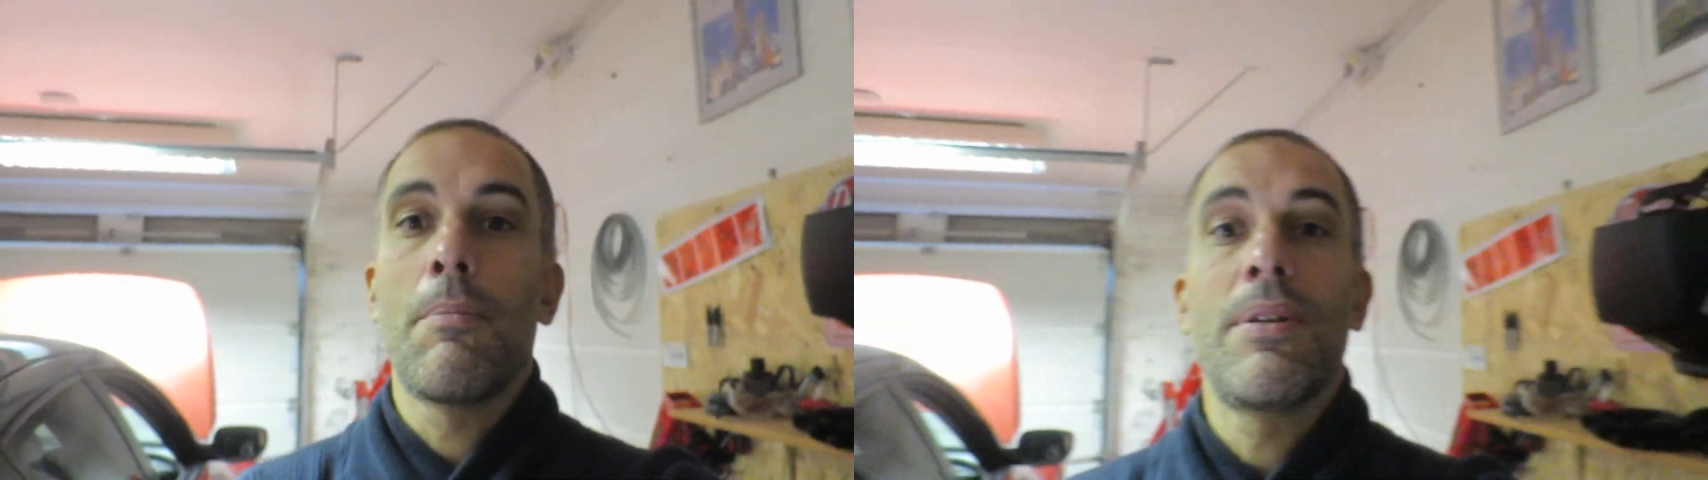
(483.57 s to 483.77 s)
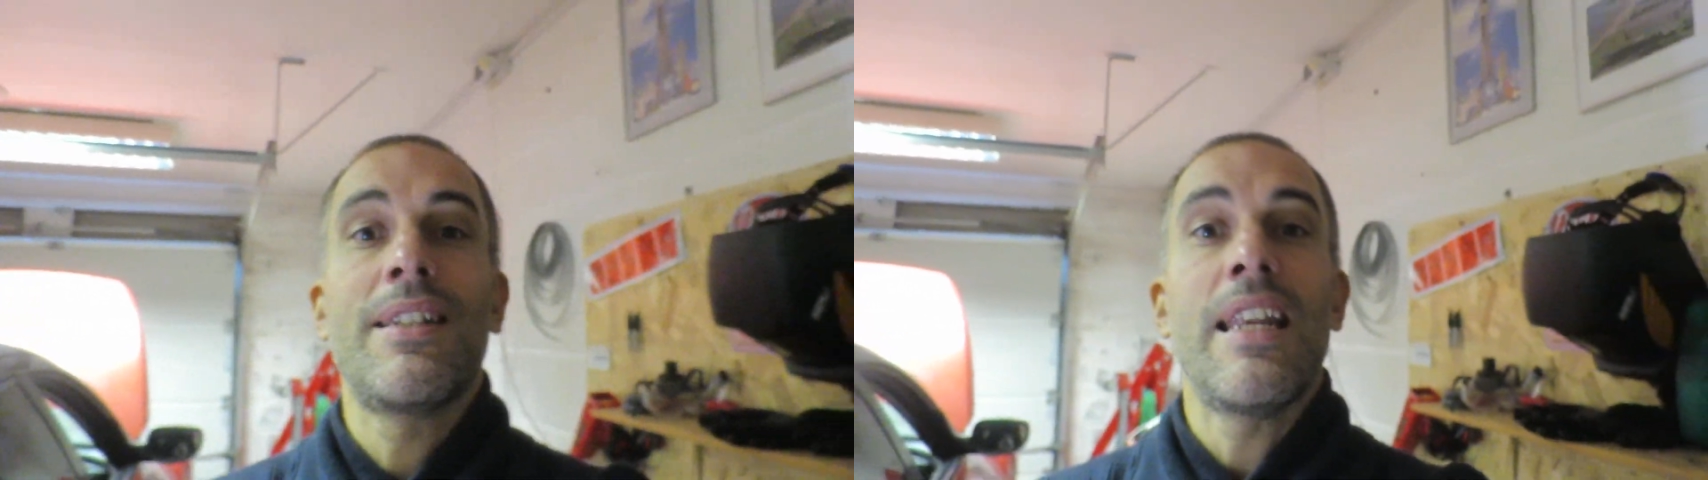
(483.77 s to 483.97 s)

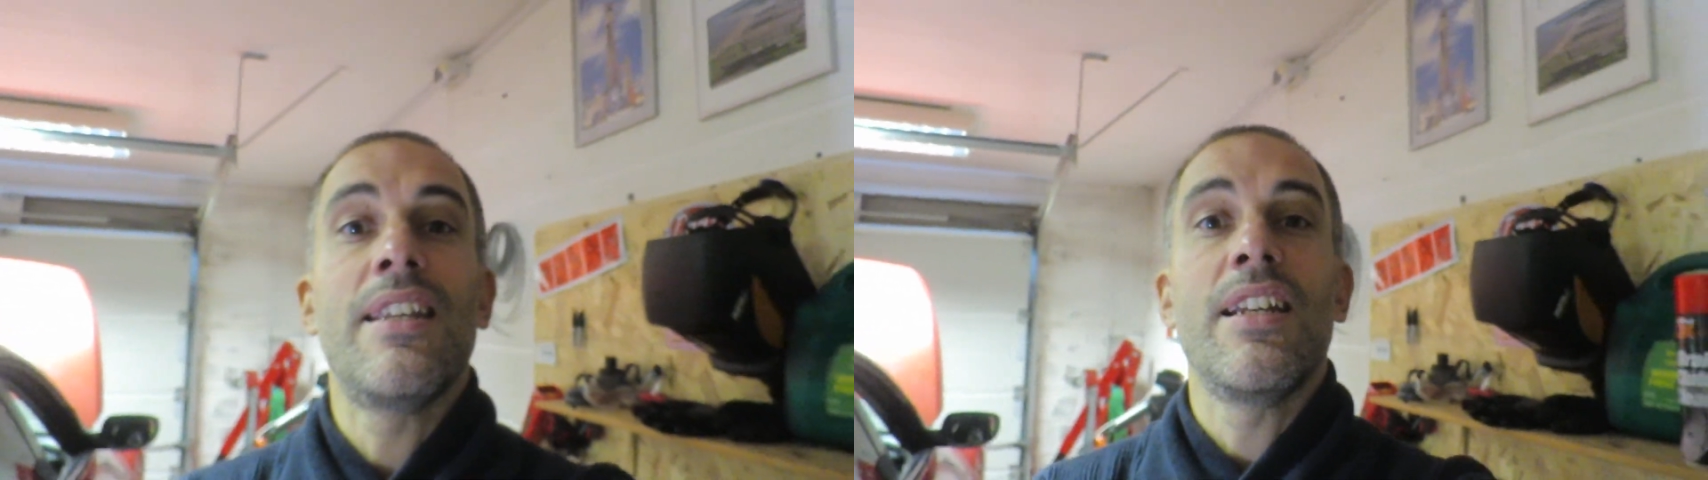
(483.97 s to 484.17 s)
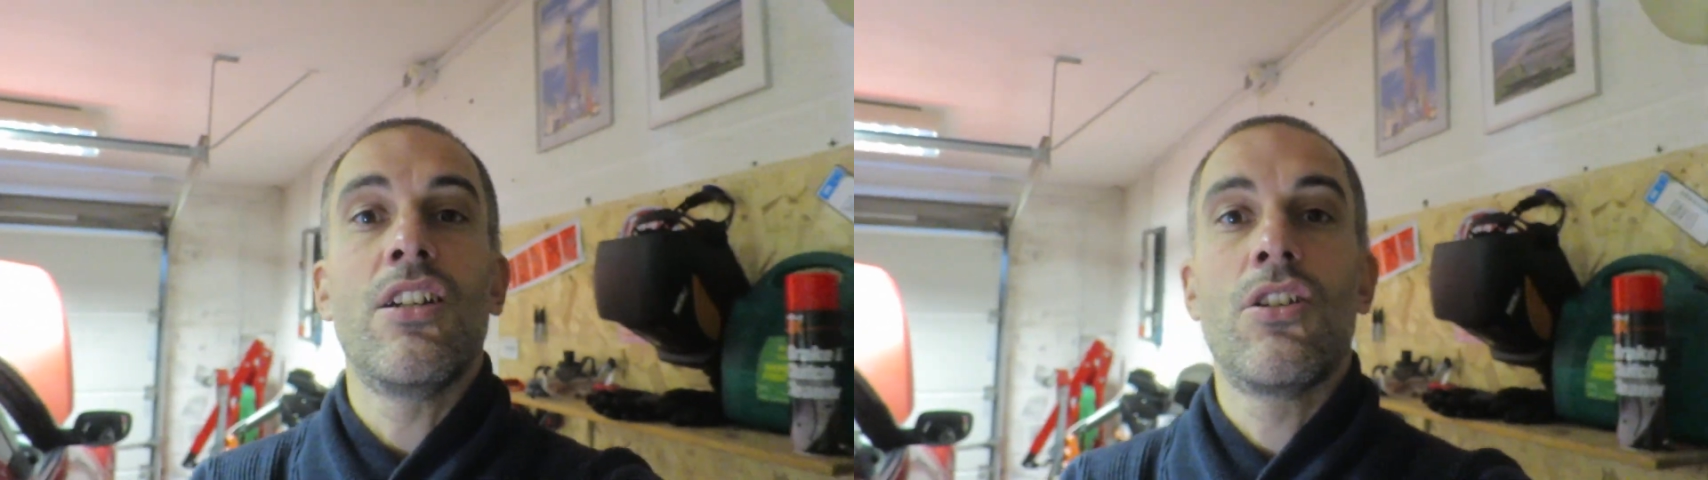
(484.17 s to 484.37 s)

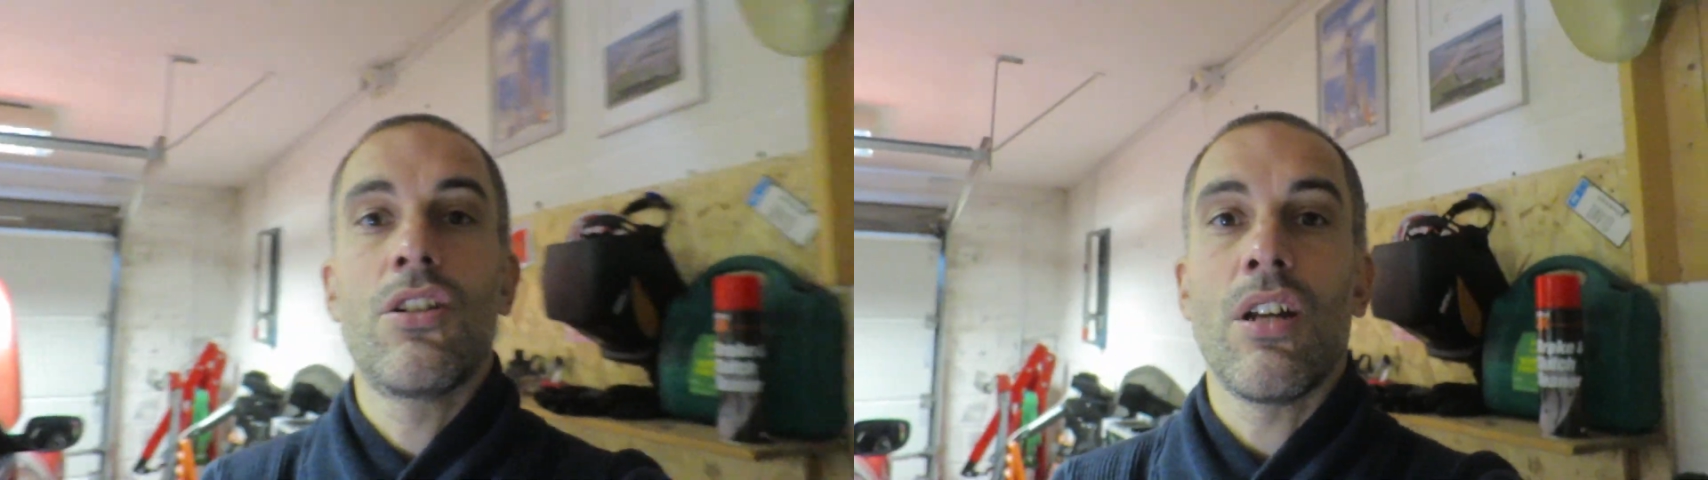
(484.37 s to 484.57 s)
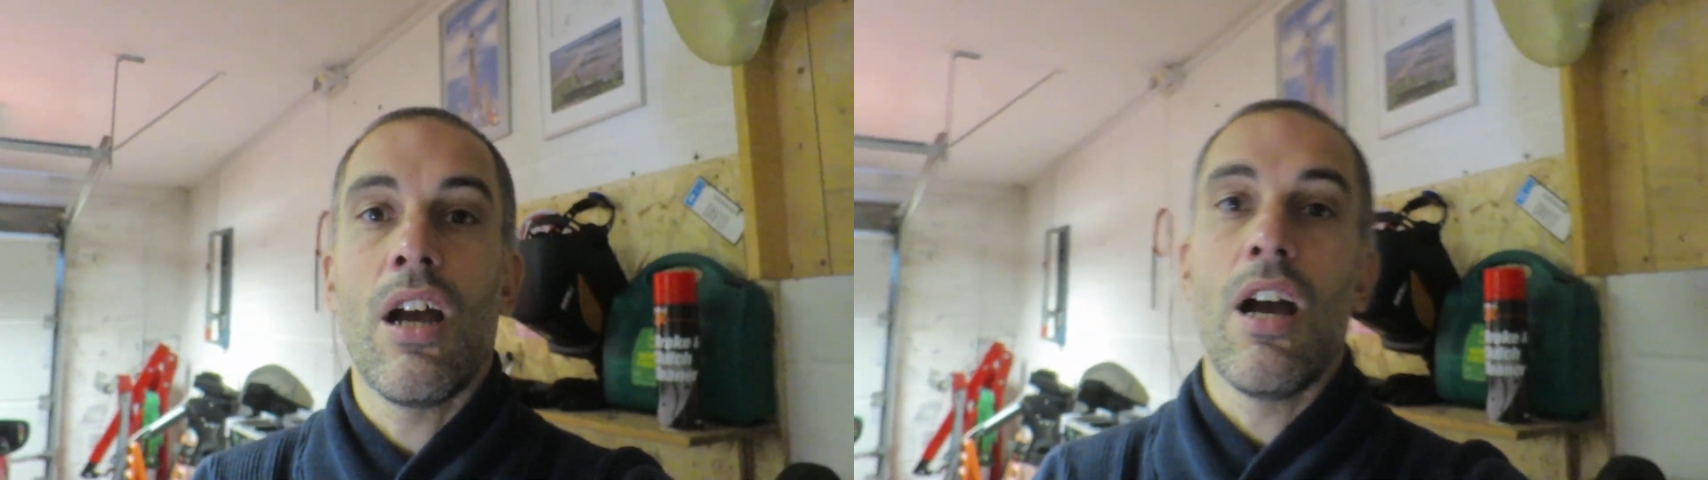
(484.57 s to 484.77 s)

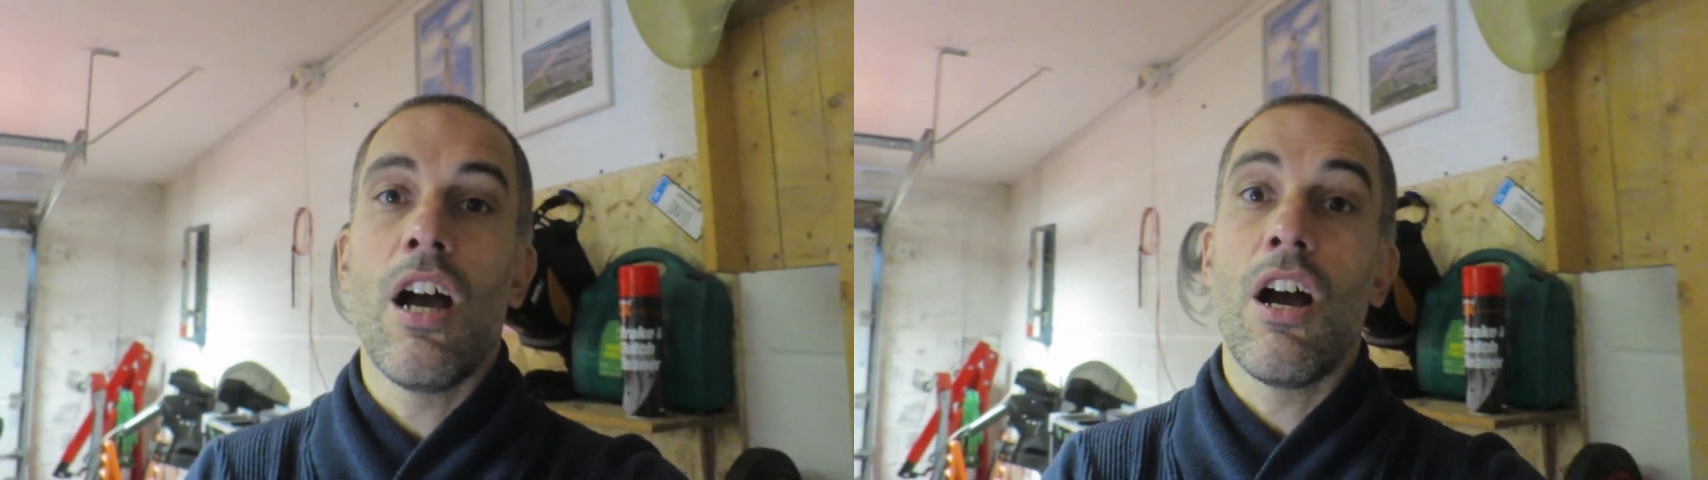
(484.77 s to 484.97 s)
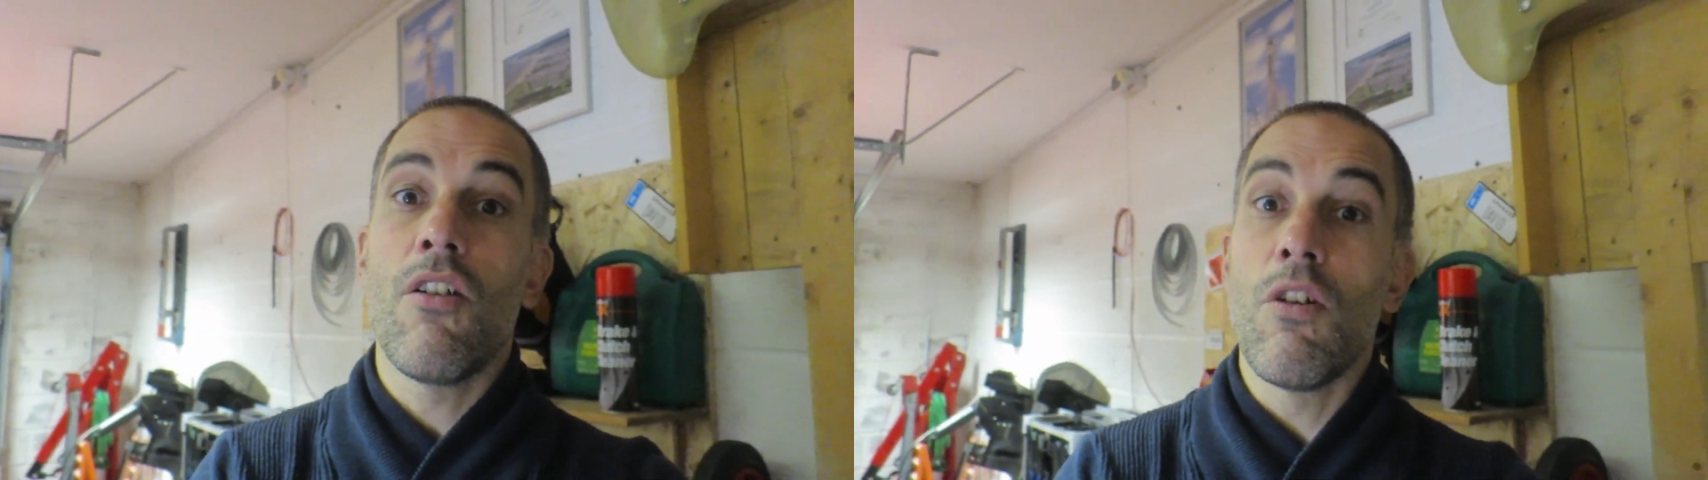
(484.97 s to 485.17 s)
percentage
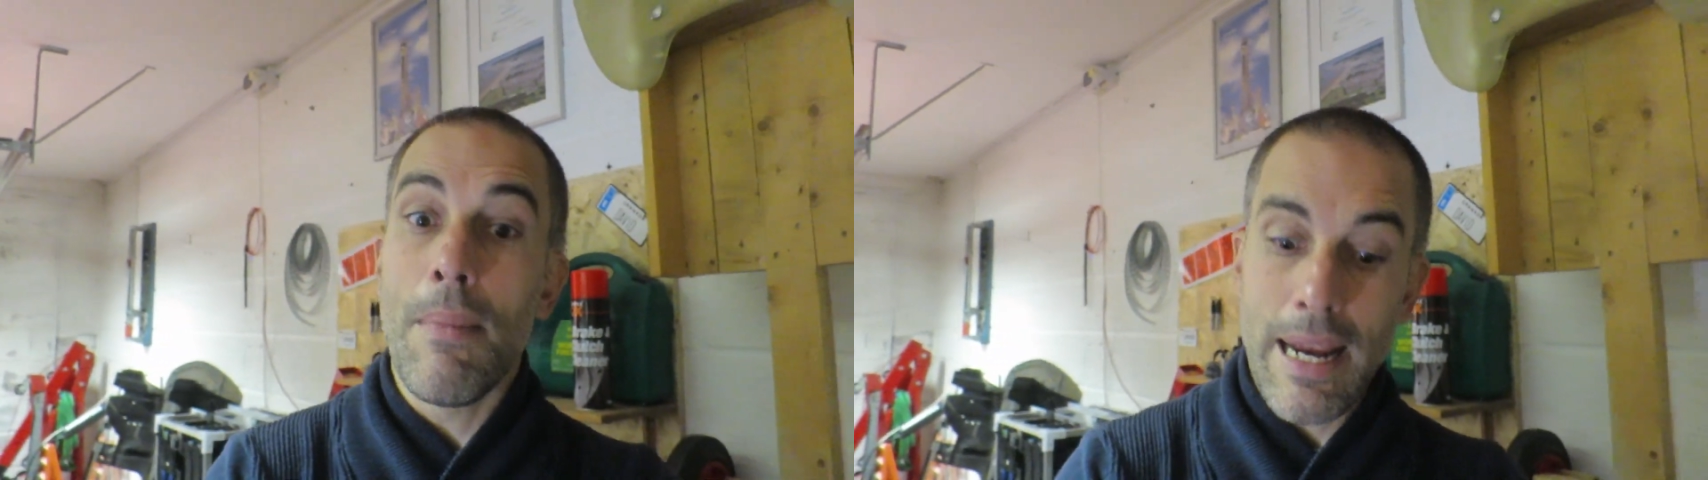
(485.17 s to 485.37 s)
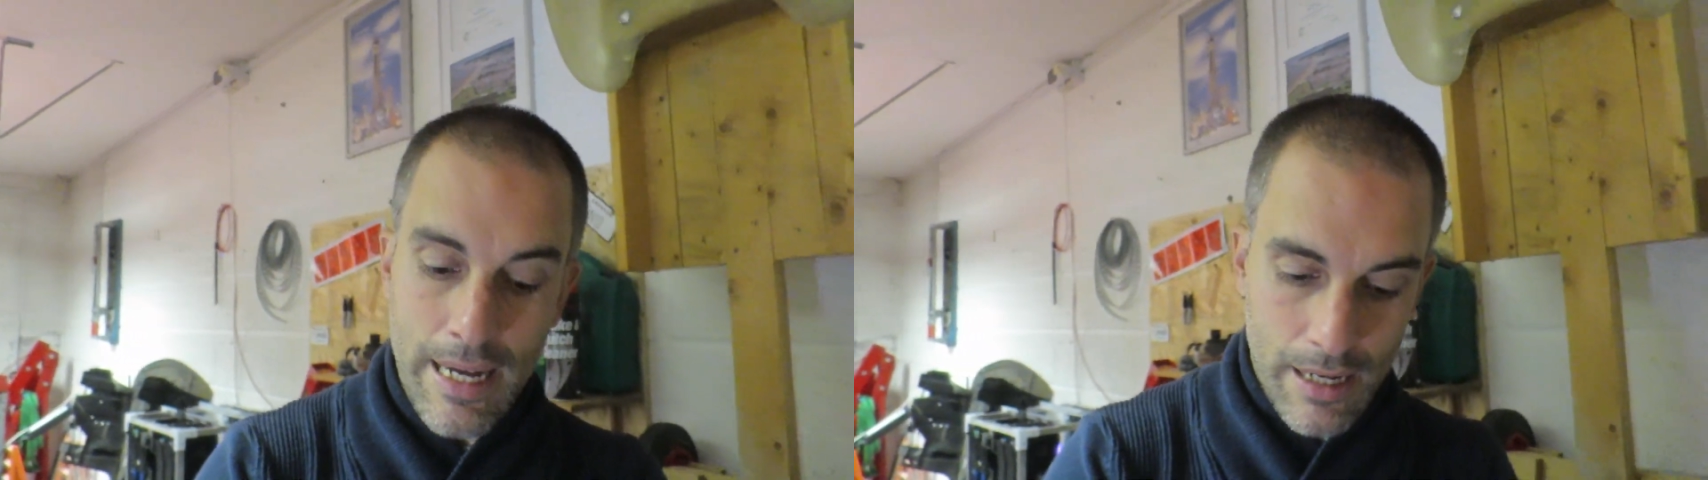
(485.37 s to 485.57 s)

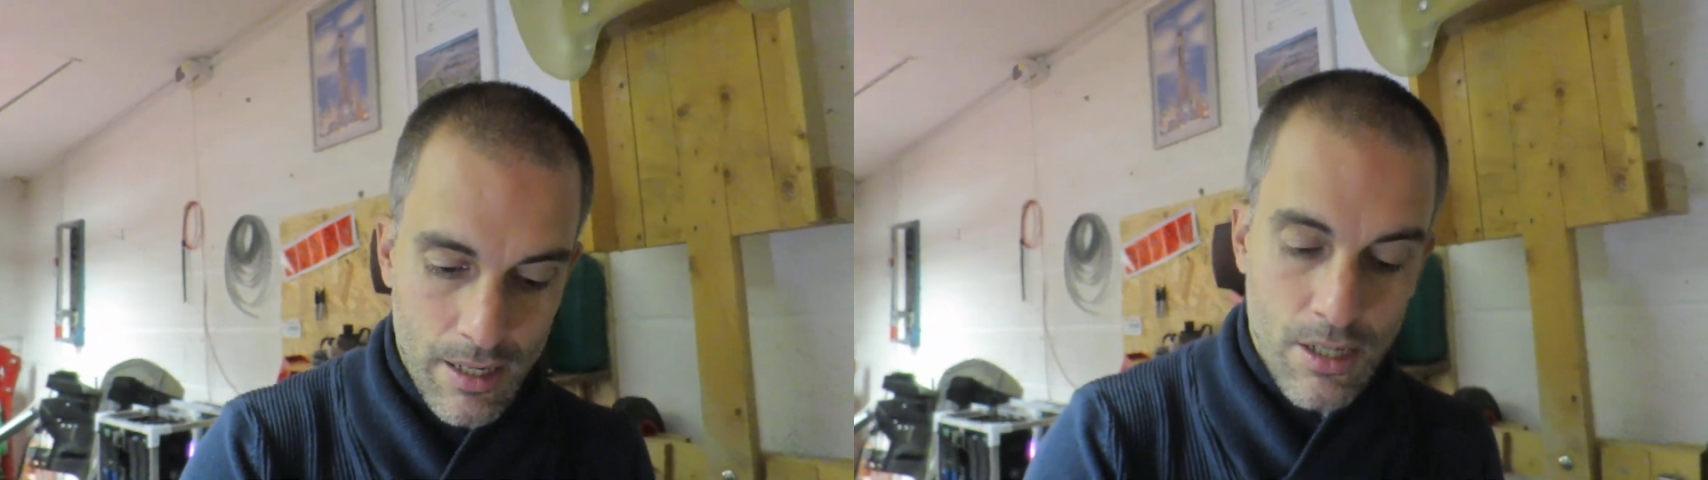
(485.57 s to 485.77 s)
remaining.